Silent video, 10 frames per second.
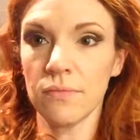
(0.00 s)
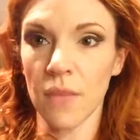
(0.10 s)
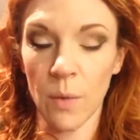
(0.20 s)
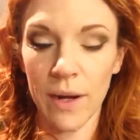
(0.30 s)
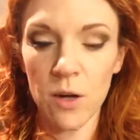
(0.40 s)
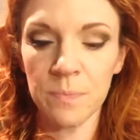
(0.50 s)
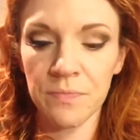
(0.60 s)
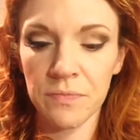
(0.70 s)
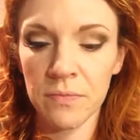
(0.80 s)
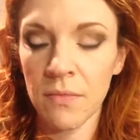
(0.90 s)
There we go.
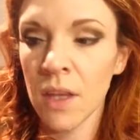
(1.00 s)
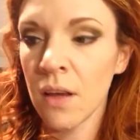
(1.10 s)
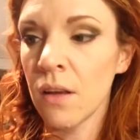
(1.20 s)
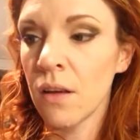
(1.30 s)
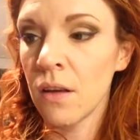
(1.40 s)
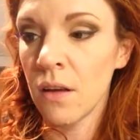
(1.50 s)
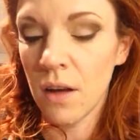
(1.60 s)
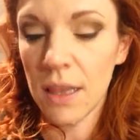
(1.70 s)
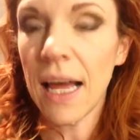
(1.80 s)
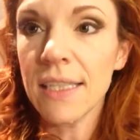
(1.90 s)

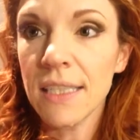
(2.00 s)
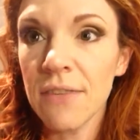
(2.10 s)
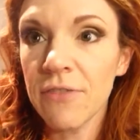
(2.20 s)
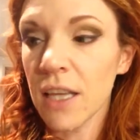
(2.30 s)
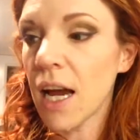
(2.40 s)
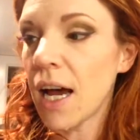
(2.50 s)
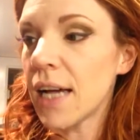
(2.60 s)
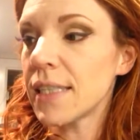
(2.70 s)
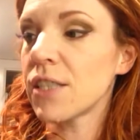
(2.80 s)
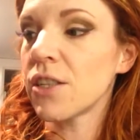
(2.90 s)
Lastly, for the
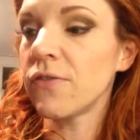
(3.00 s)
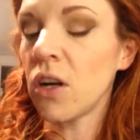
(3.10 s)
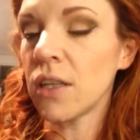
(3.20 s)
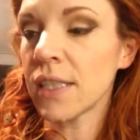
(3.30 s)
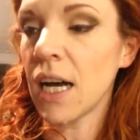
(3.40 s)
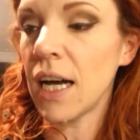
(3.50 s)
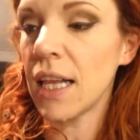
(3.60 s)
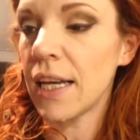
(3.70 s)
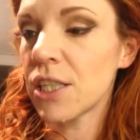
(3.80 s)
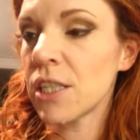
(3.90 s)
eyes is your false
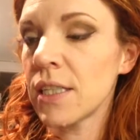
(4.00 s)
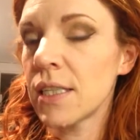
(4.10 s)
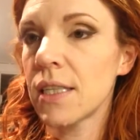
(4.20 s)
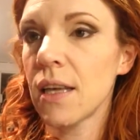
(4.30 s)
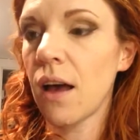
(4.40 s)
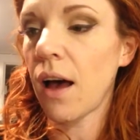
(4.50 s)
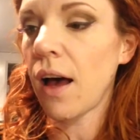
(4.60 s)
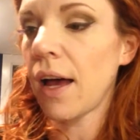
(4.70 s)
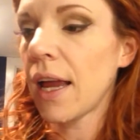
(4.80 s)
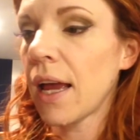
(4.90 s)
eyelashes.
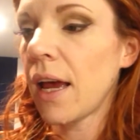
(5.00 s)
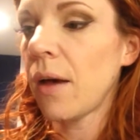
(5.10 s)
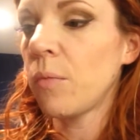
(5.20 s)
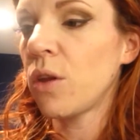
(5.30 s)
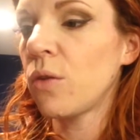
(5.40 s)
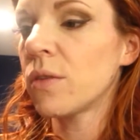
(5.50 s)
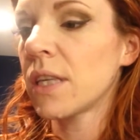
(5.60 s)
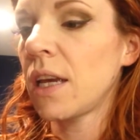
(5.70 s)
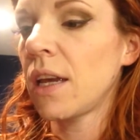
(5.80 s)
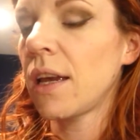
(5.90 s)
I am
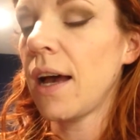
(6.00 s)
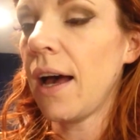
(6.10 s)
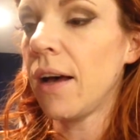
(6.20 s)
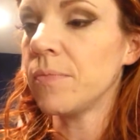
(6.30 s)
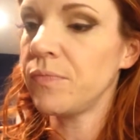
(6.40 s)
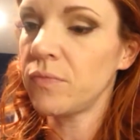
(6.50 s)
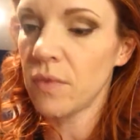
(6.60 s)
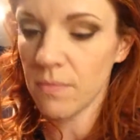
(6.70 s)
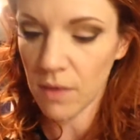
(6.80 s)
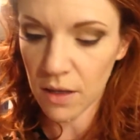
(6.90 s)
using
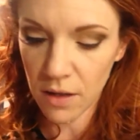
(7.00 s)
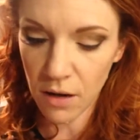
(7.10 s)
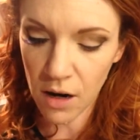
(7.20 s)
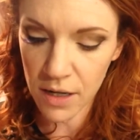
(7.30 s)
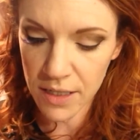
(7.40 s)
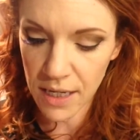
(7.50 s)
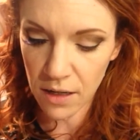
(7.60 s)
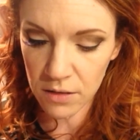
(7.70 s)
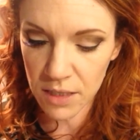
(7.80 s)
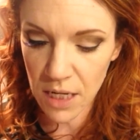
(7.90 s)
their
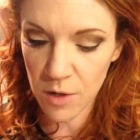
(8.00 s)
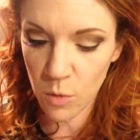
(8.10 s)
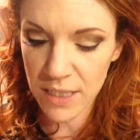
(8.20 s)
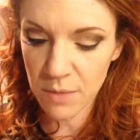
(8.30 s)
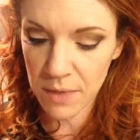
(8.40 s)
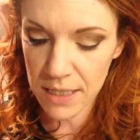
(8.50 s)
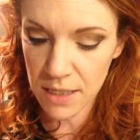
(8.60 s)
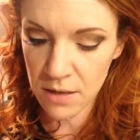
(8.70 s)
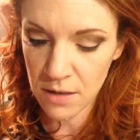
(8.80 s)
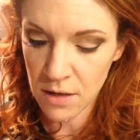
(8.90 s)
Ardelle Demi
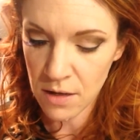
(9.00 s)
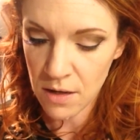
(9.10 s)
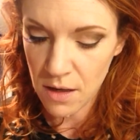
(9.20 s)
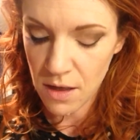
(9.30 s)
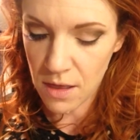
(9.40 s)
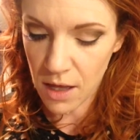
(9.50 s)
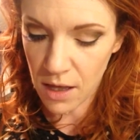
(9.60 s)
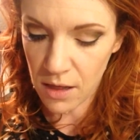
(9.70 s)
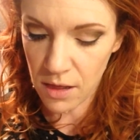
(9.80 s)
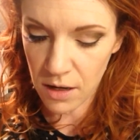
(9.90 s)
Wispies.
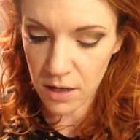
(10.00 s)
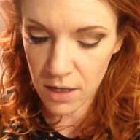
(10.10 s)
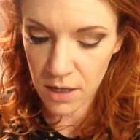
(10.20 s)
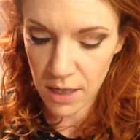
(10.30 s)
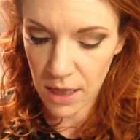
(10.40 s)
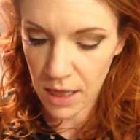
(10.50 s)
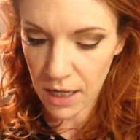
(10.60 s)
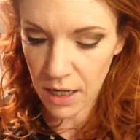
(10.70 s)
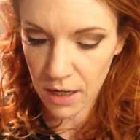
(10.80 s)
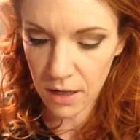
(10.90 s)
They look
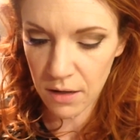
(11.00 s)
like